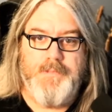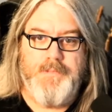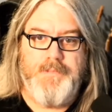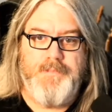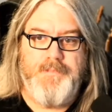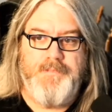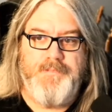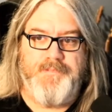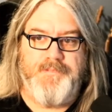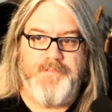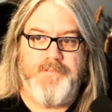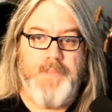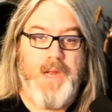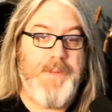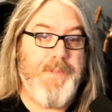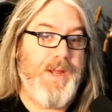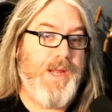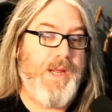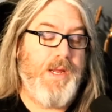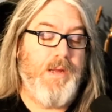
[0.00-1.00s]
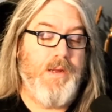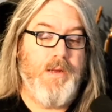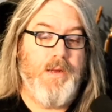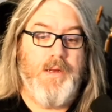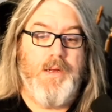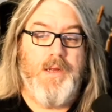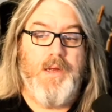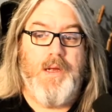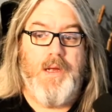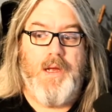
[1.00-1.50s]
Maybe
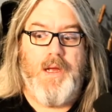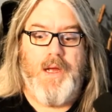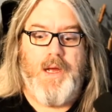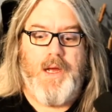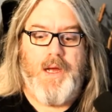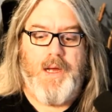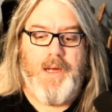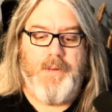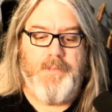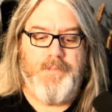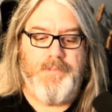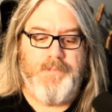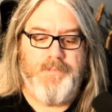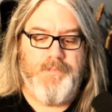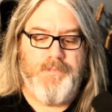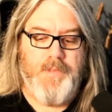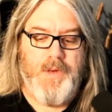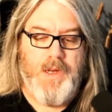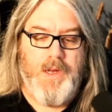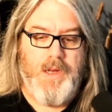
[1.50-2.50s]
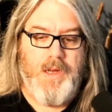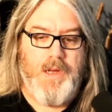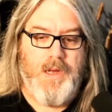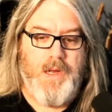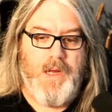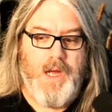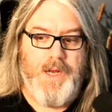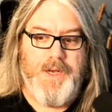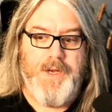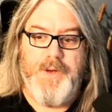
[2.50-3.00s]
um,
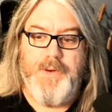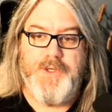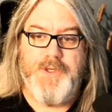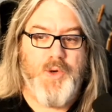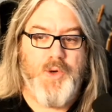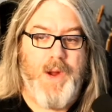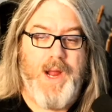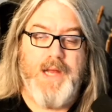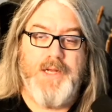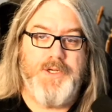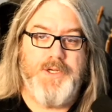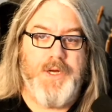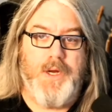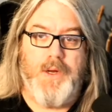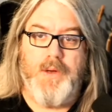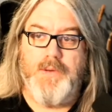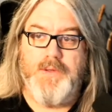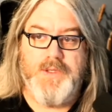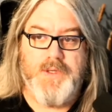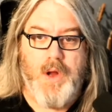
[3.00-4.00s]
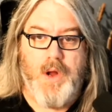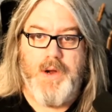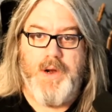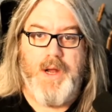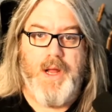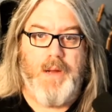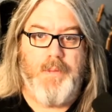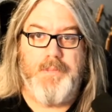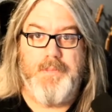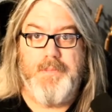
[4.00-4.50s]
a new trade show started
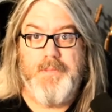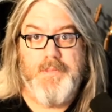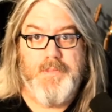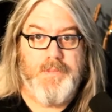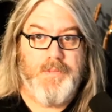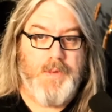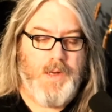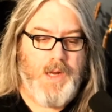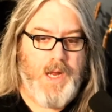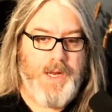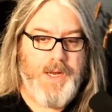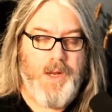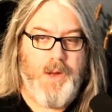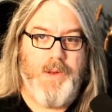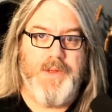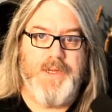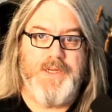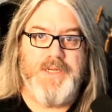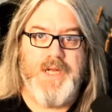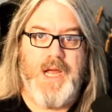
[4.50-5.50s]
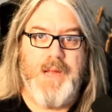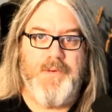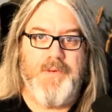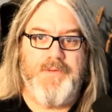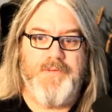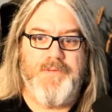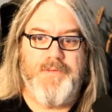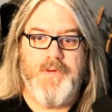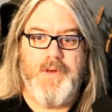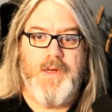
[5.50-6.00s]
up. I know in the time
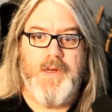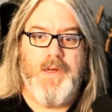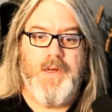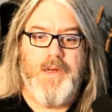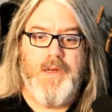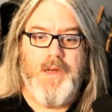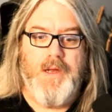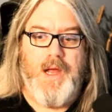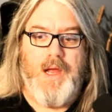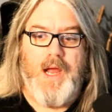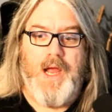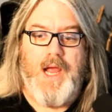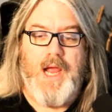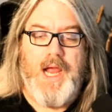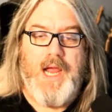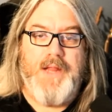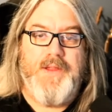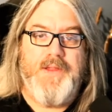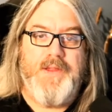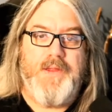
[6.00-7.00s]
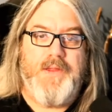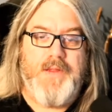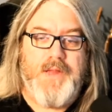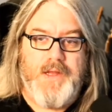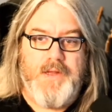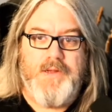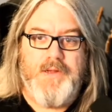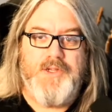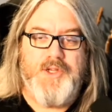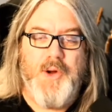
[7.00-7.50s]
of in
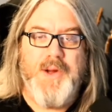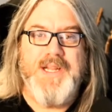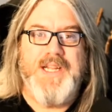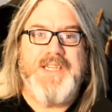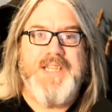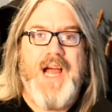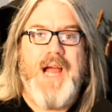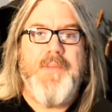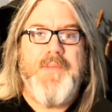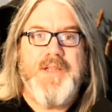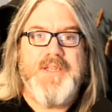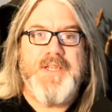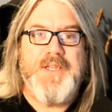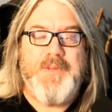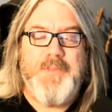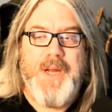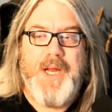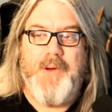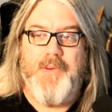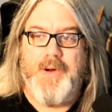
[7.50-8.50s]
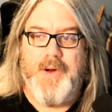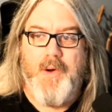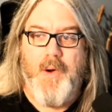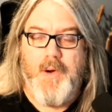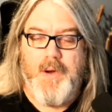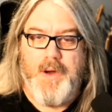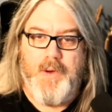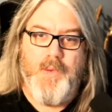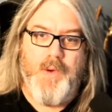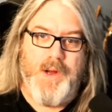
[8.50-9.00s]
during the time this is being
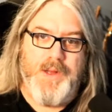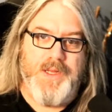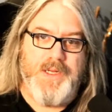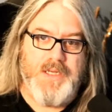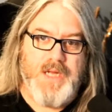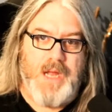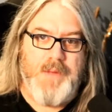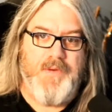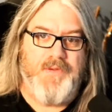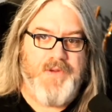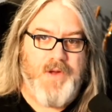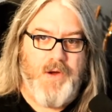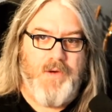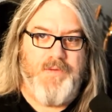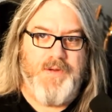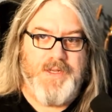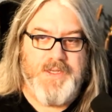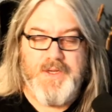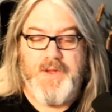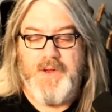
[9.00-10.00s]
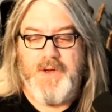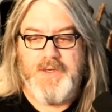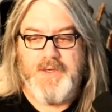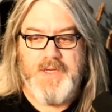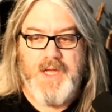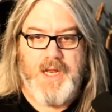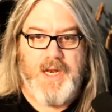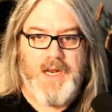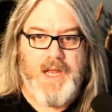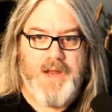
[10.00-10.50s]
recorded, we're in the time of COVID, so there's
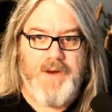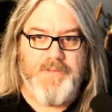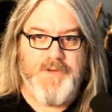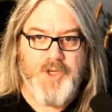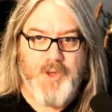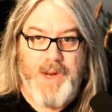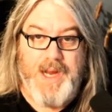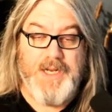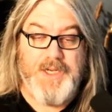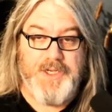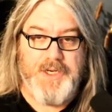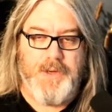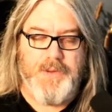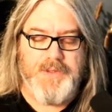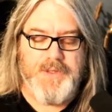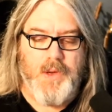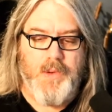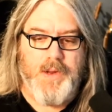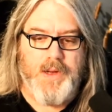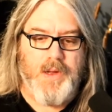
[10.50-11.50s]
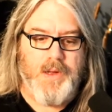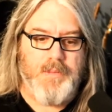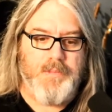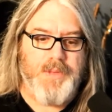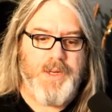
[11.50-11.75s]
not a lot of trade shows going on.